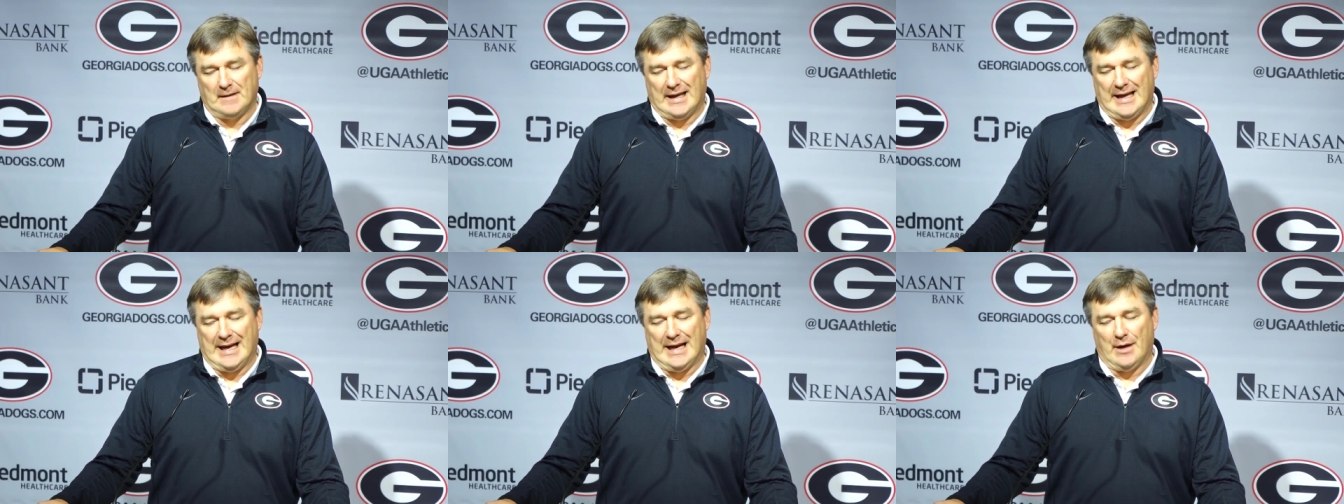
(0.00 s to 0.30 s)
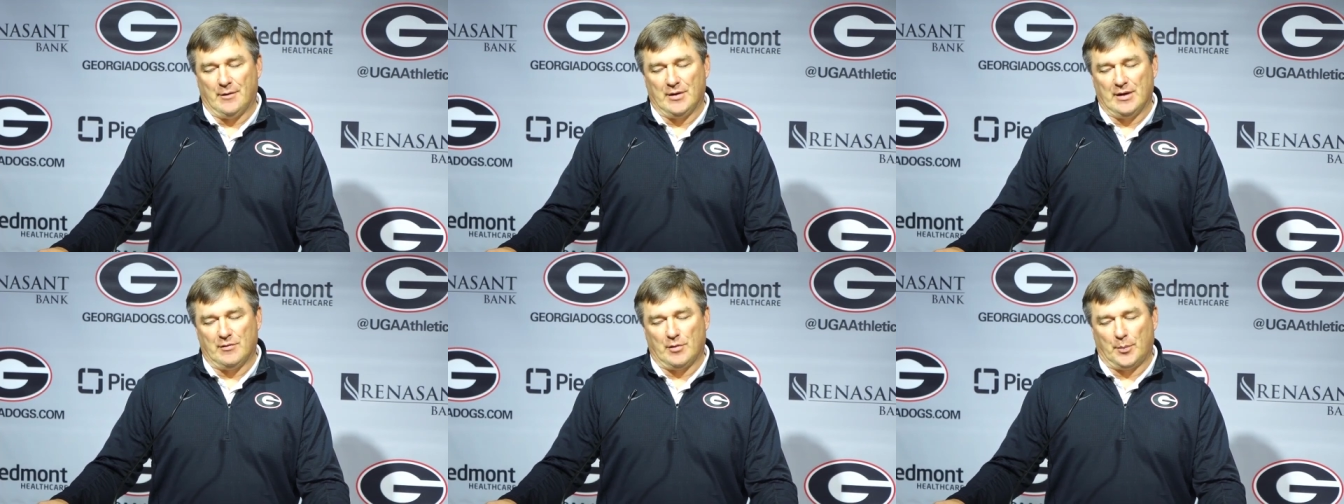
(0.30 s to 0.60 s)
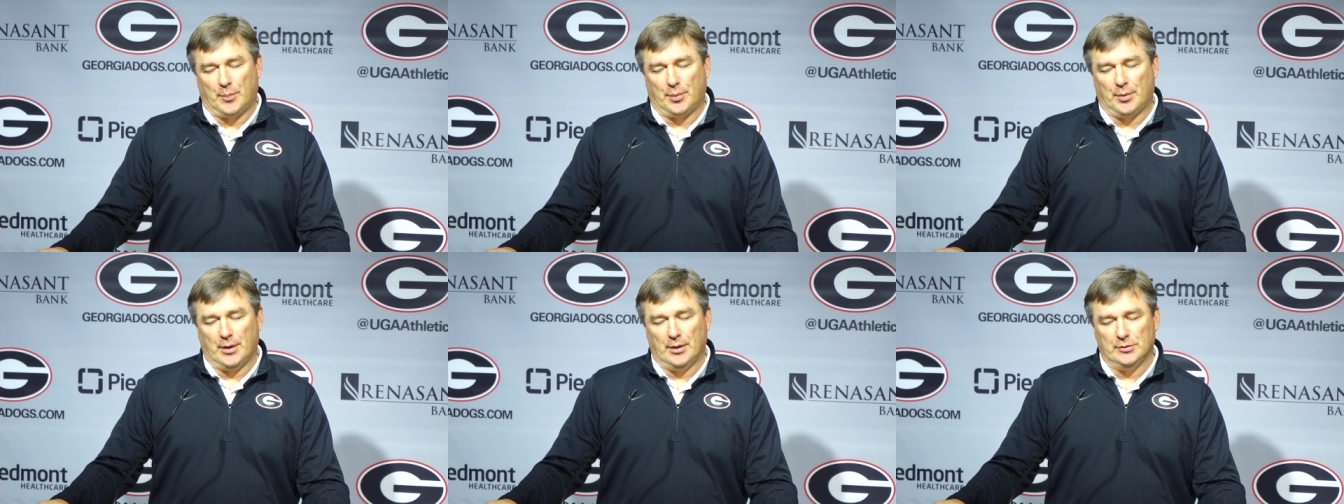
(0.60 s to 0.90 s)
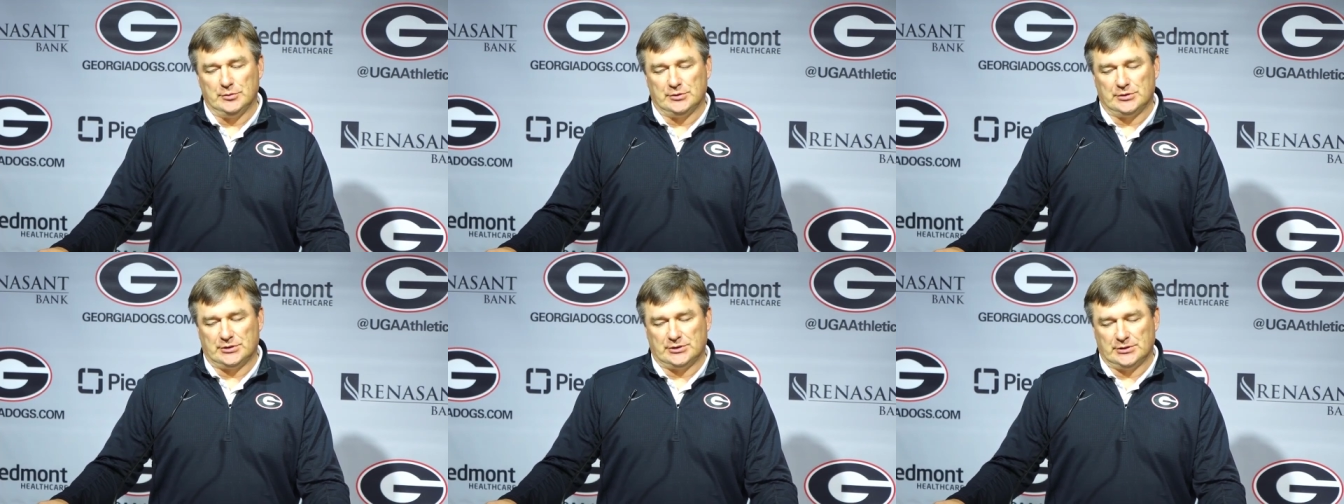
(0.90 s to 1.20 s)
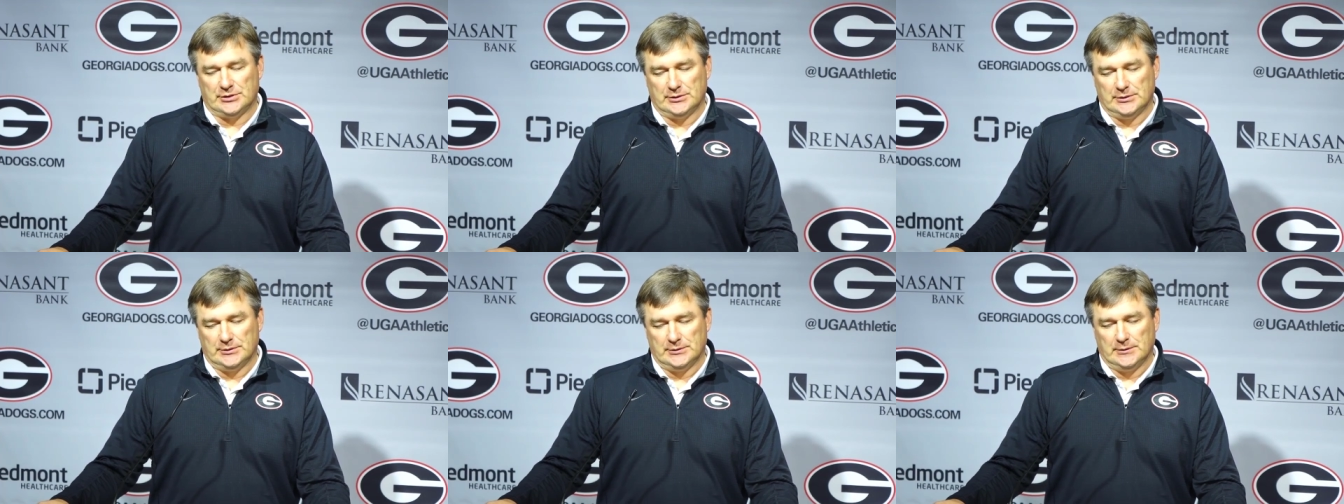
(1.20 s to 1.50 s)
how they've
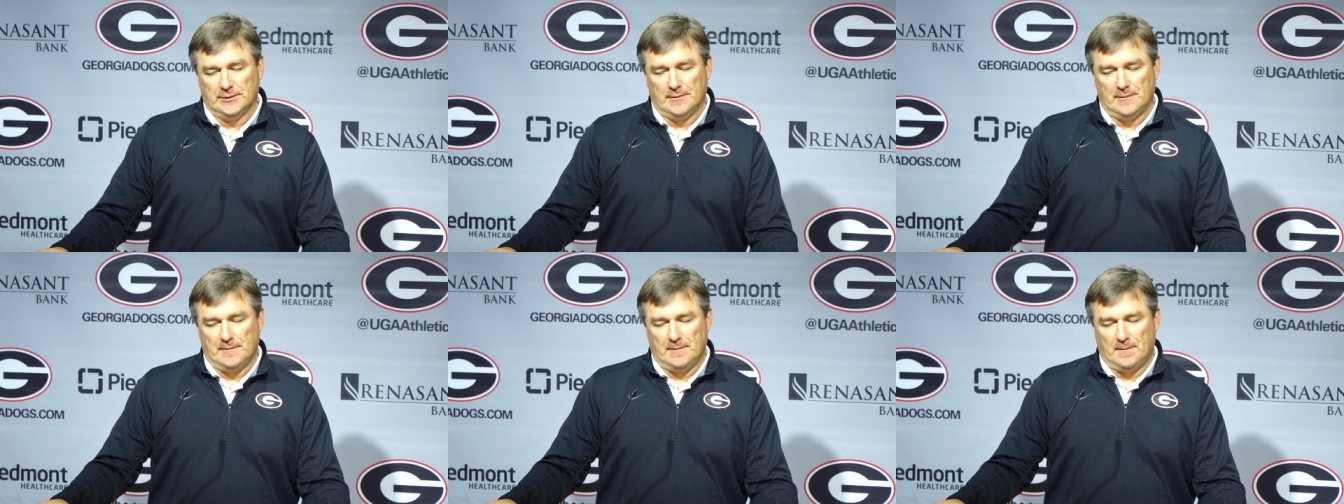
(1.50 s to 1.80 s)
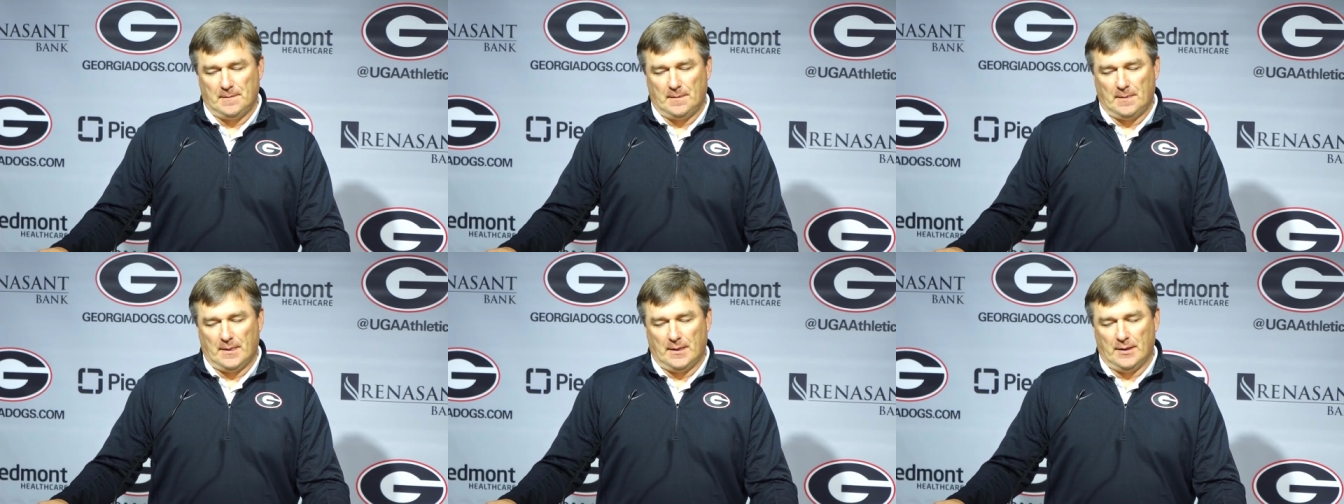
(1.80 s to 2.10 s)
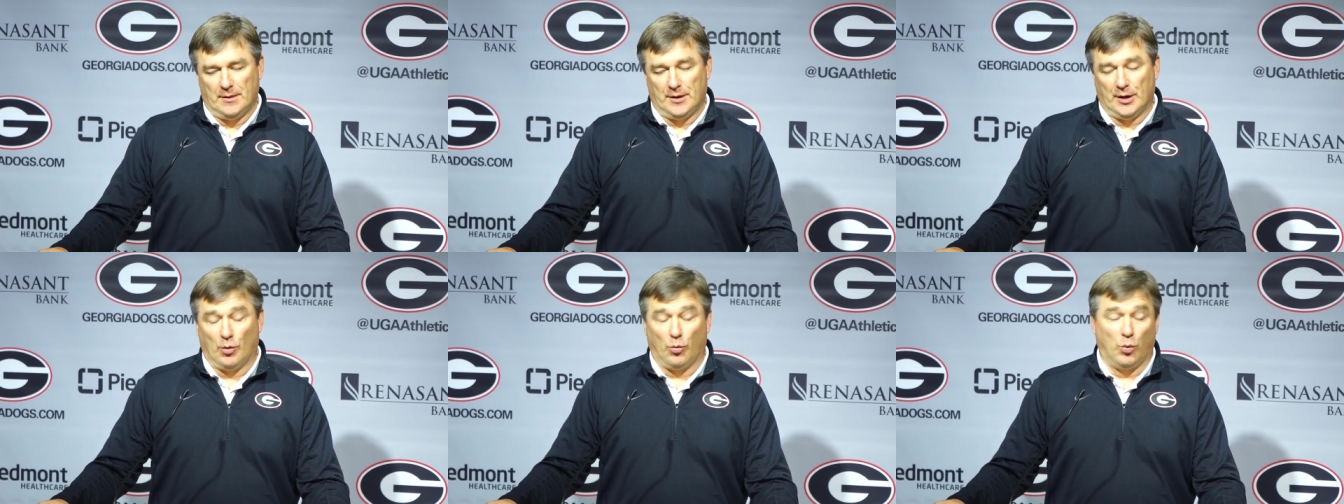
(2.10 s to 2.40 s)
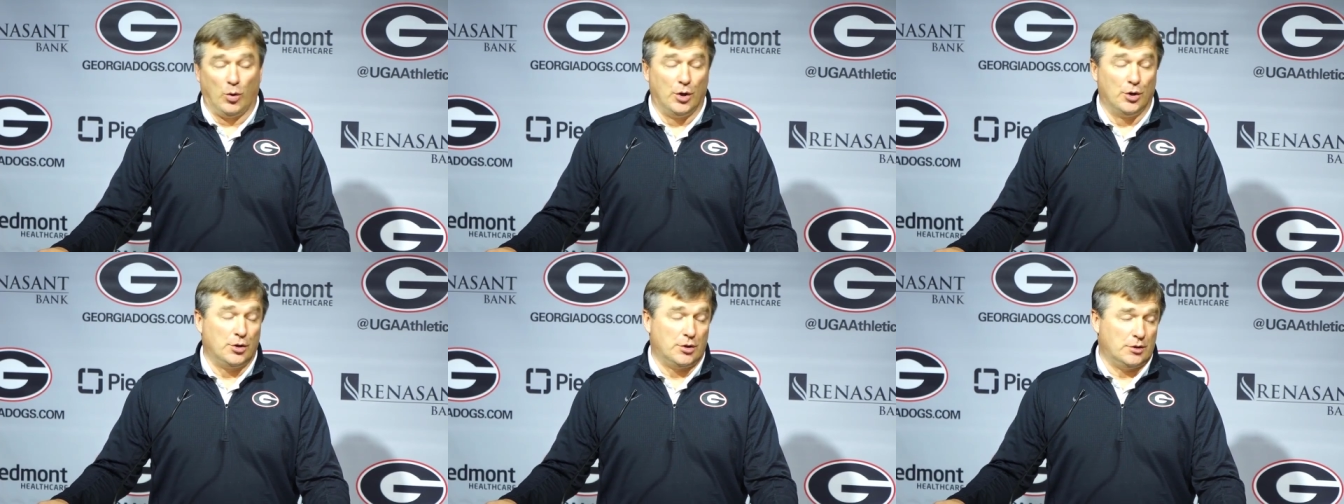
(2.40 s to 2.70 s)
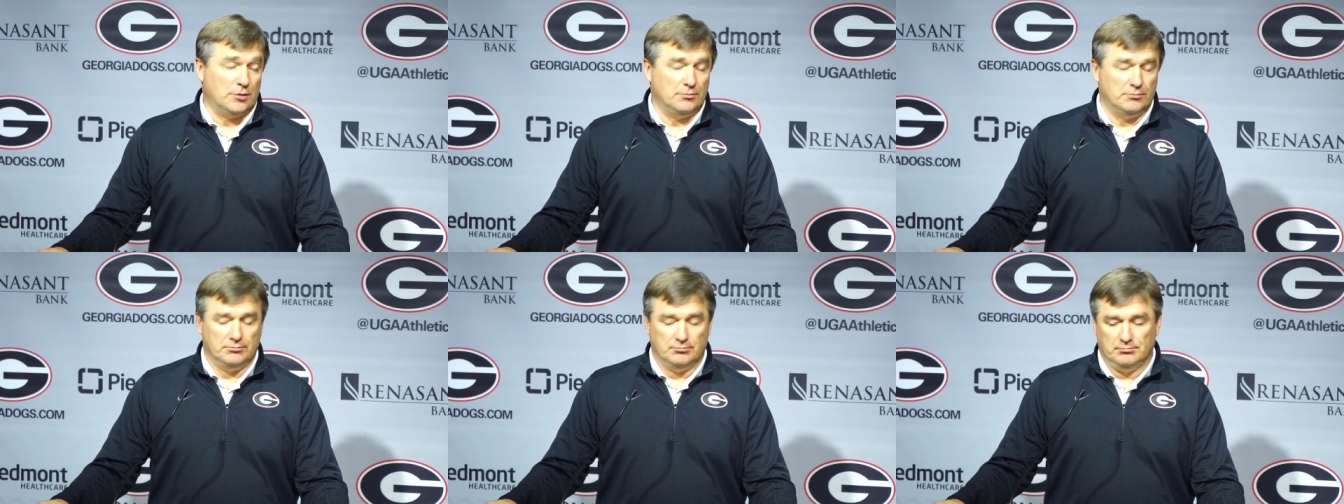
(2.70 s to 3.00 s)
approached their
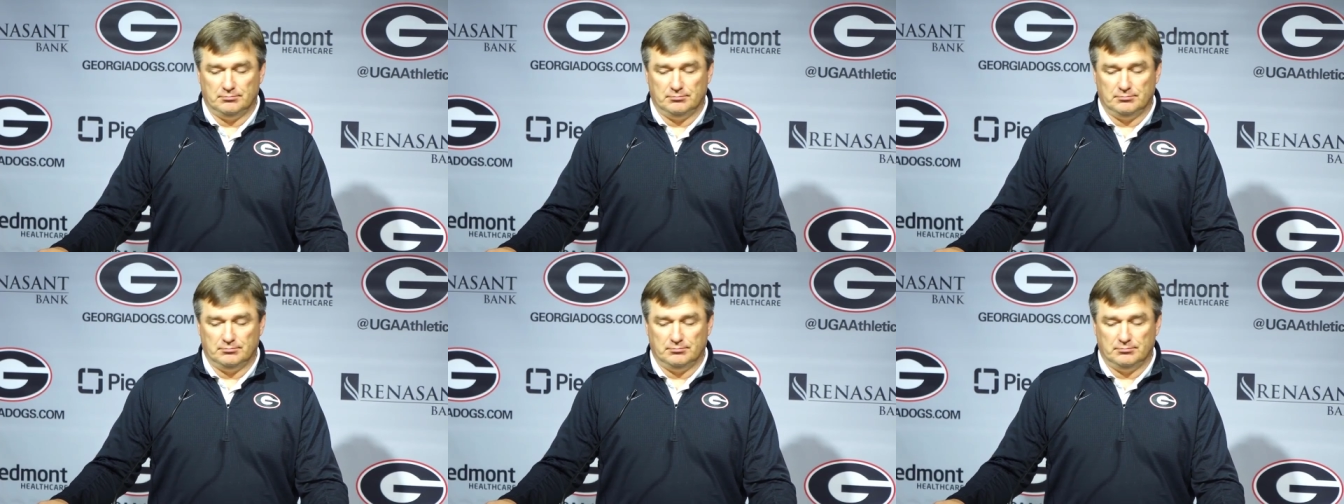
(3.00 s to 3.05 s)
work.